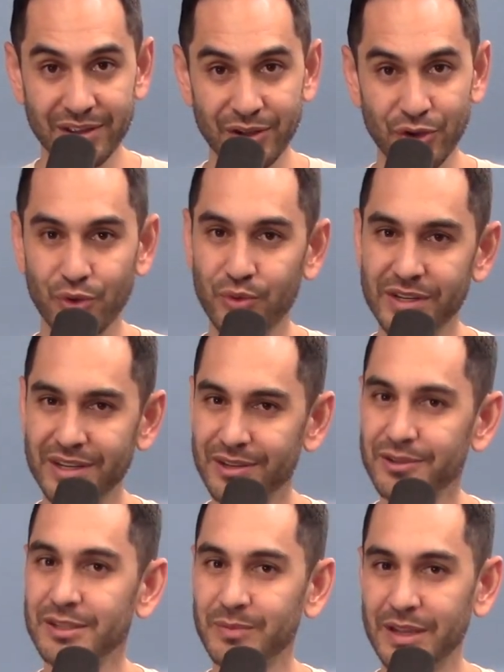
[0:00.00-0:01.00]
who didn't
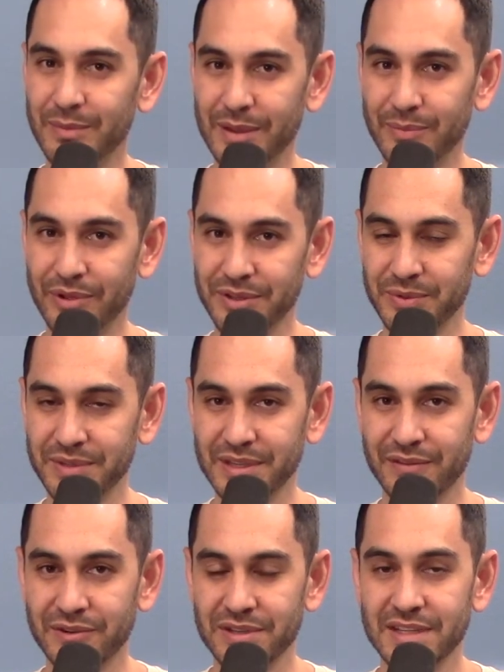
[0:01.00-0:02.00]
used to be a people, as we'll see
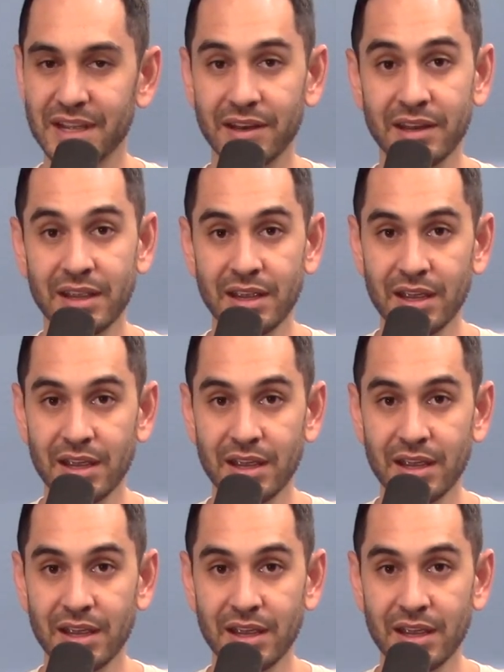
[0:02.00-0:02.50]
in verse 10,